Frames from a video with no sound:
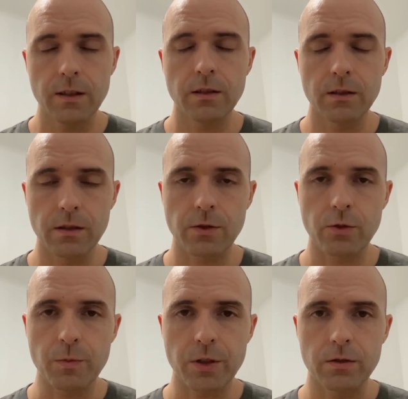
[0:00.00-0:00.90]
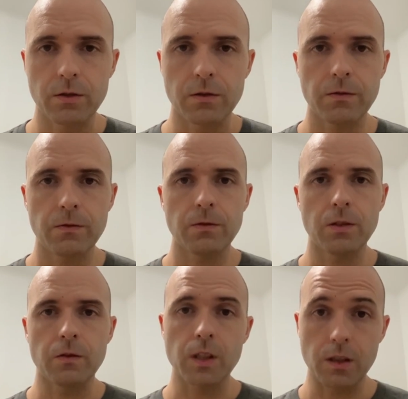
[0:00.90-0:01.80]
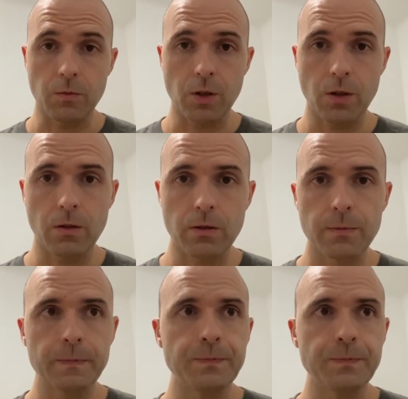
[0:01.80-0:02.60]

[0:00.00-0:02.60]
the description of system calls.